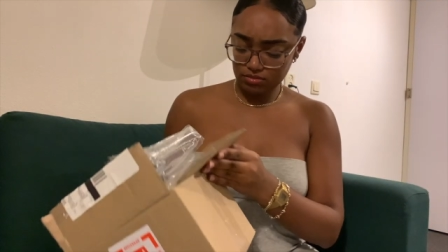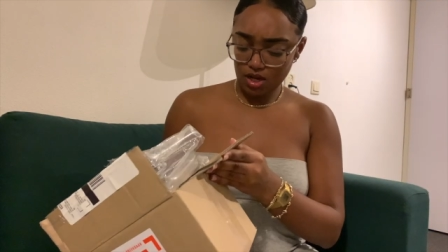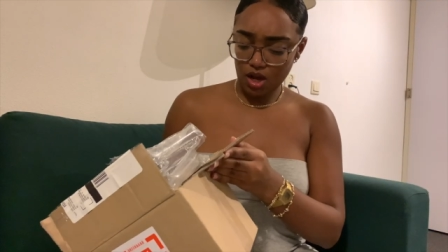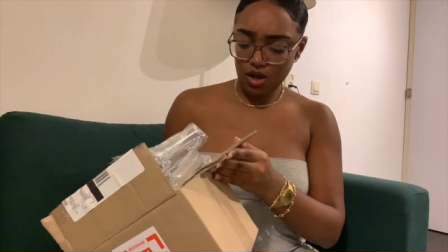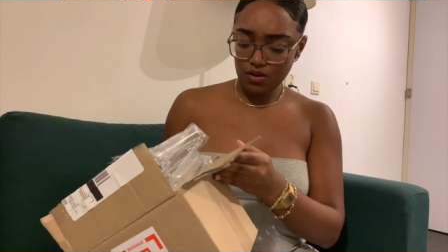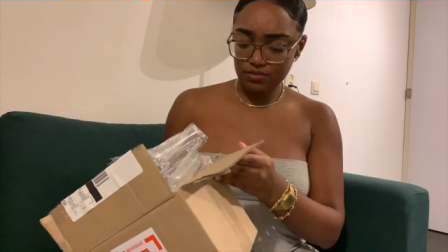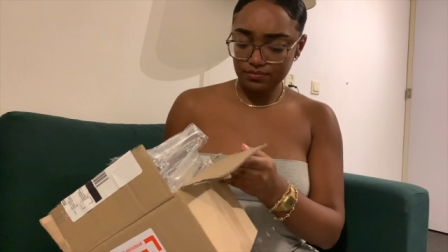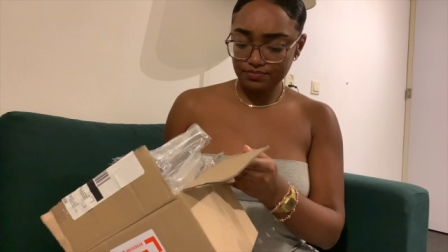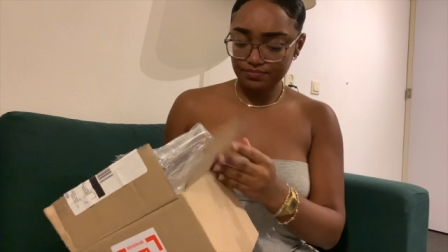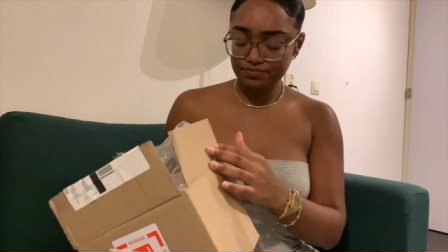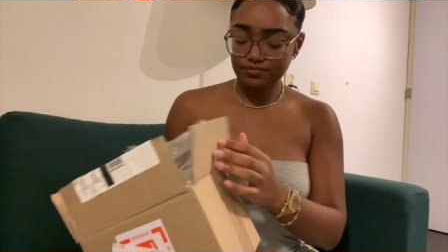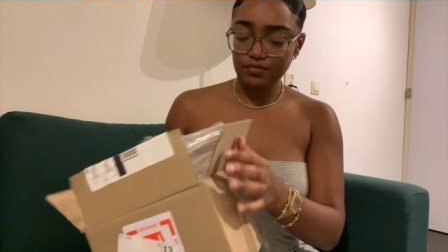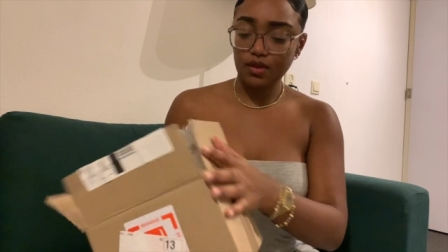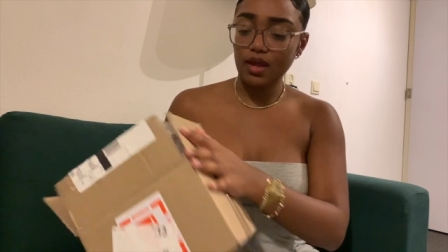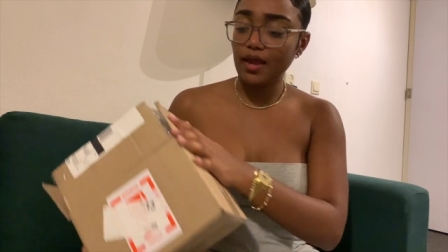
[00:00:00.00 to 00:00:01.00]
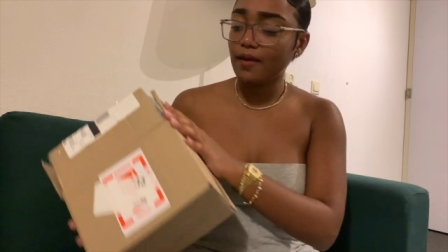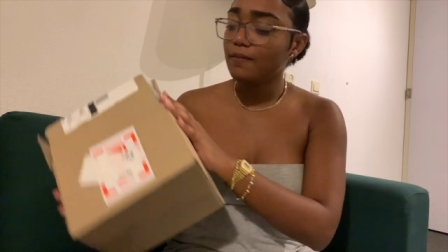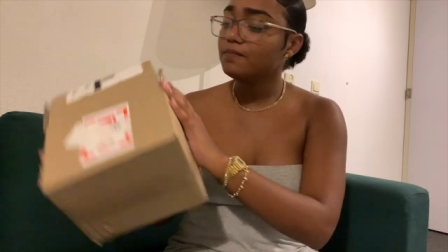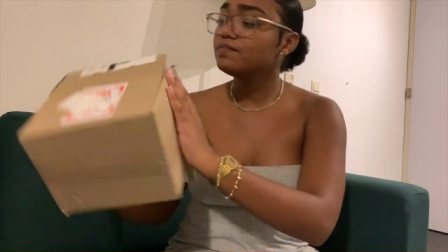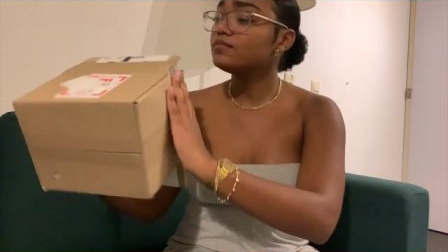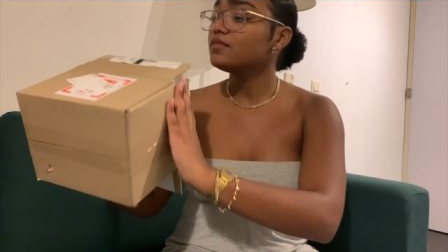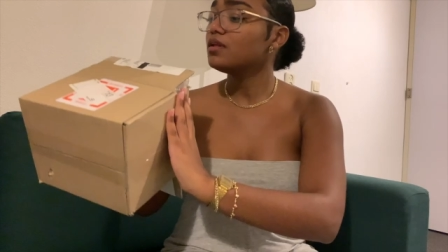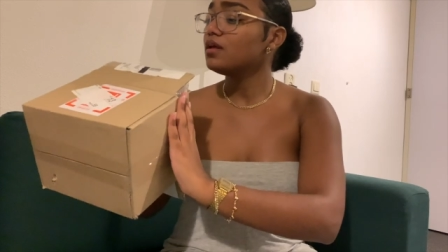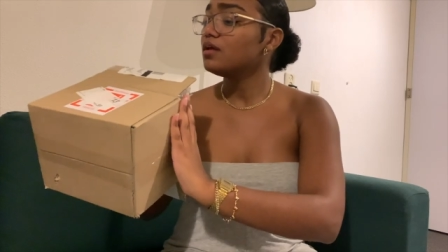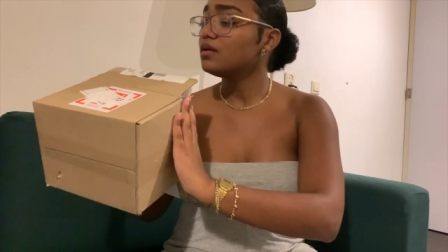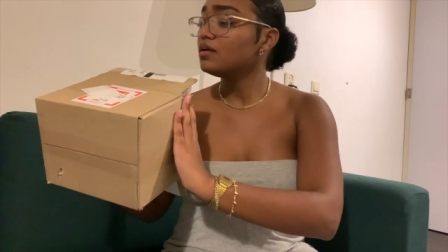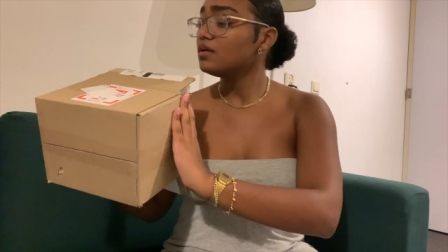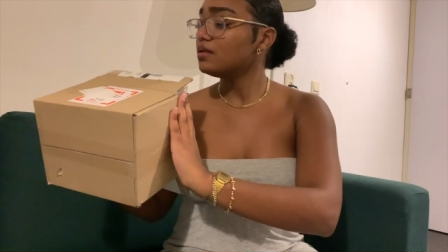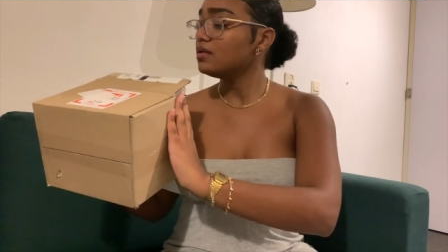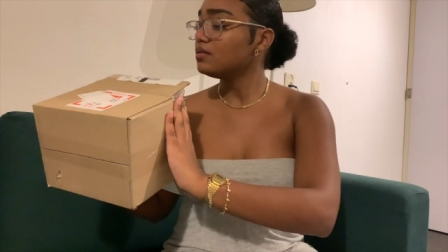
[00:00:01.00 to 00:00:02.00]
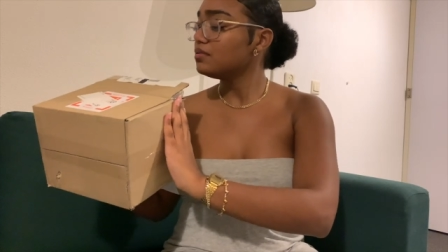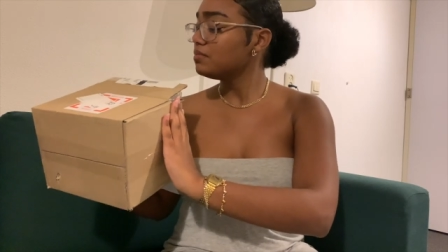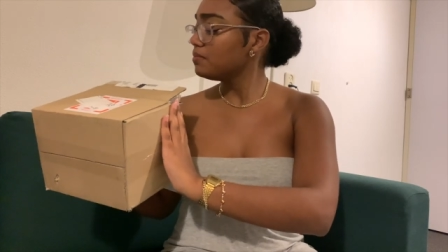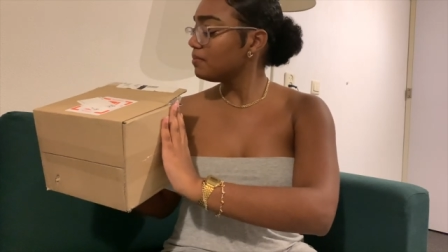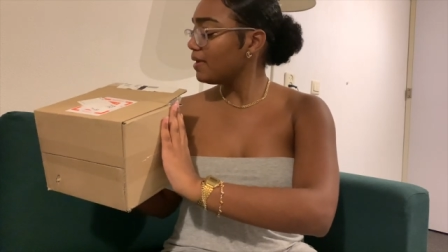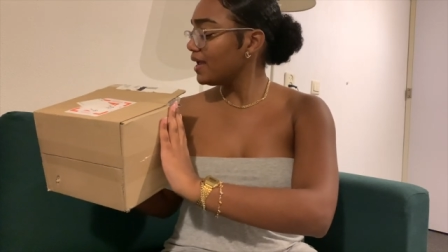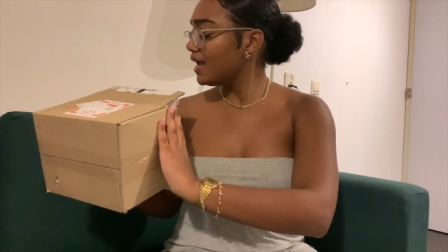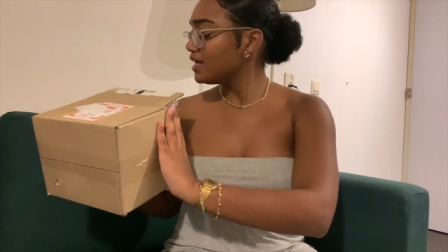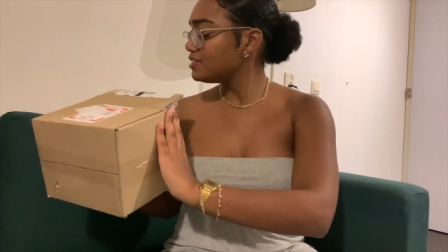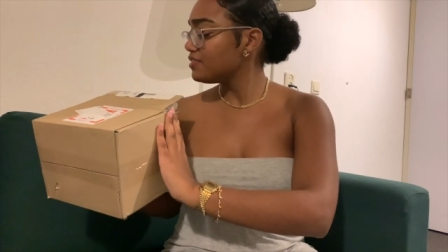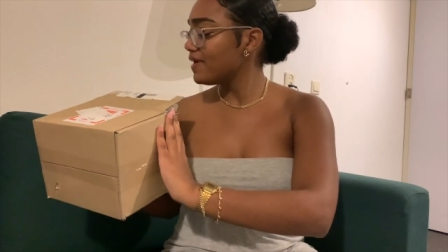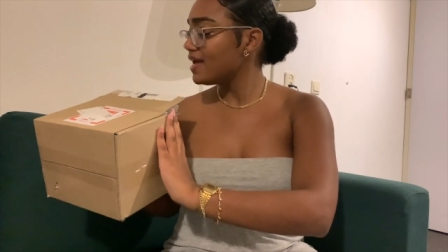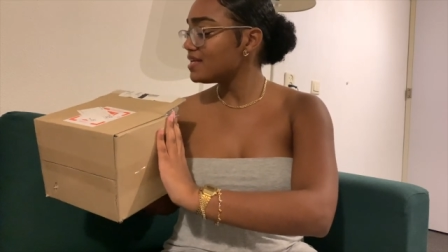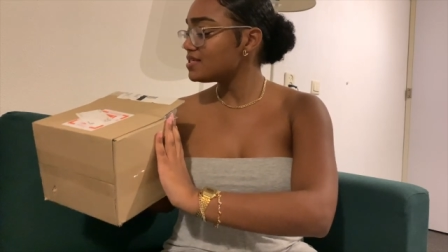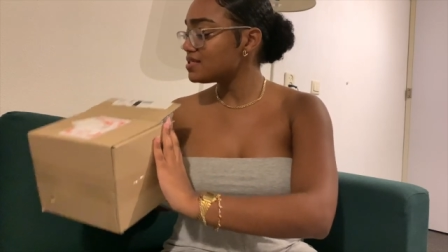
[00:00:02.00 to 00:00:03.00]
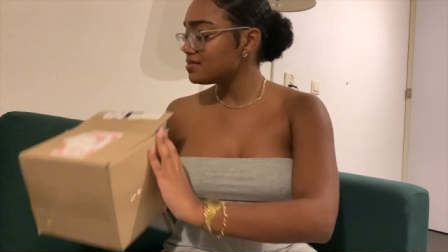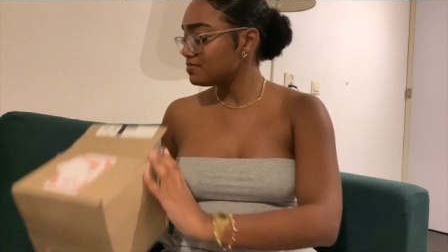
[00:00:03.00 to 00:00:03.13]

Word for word: Oh, okay. My address